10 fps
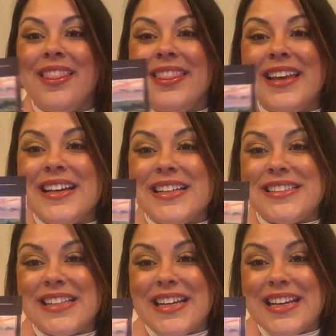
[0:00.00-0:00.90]

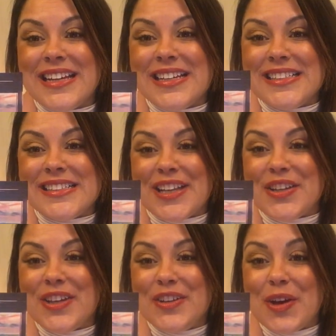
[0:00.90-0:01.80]
This is
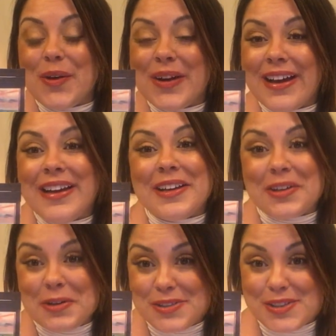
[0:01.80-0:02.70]
yoga in
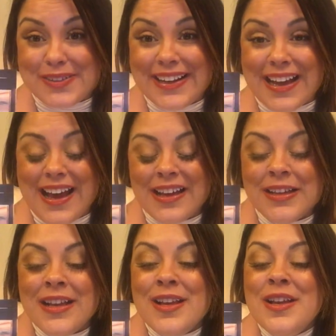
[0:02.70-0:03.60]
Costa Rica.
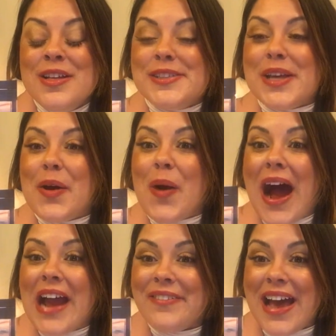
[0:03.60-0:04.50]
So
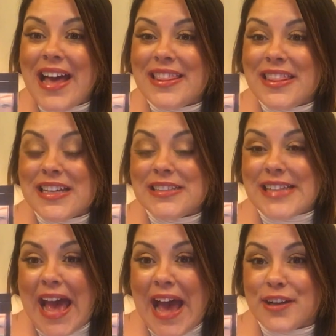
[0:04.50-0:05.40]
I've had this
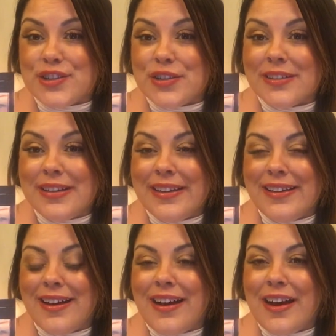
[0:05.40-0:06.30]

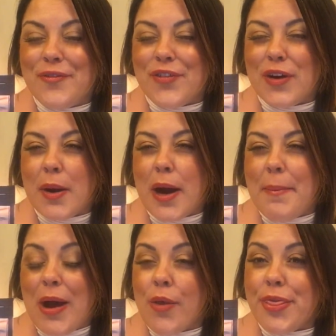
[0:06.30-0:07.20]
actually for
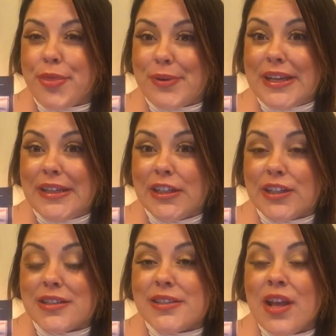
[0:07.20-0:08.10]
about 3
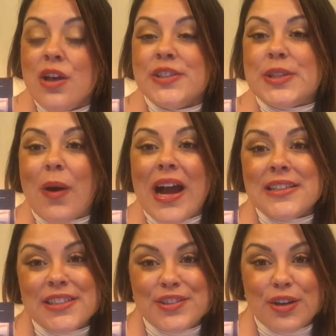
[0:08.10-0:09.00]
years. So
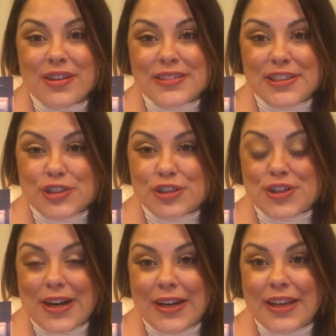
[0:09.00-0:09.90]
I did yoga teacher
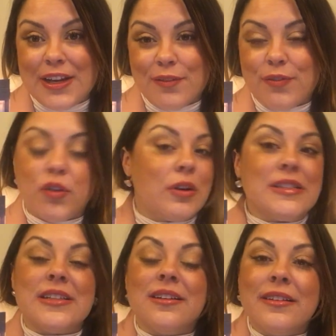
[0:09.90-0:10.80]
training here in
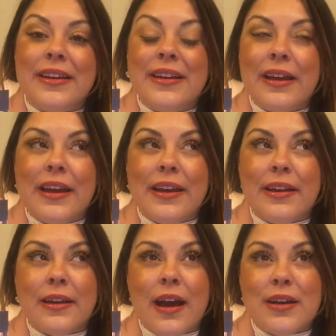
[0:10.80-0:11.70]
Florence, Italy
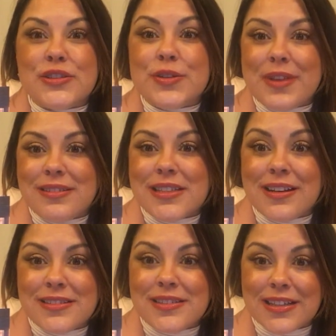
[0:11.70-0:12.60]
in
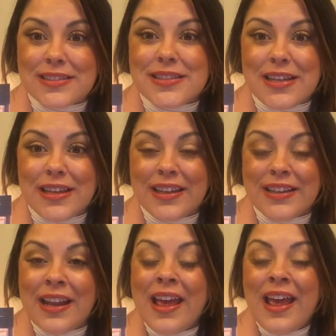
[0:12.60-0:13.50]

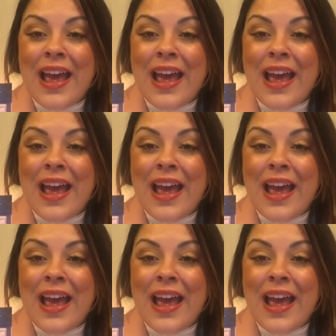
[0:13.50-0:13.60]
2016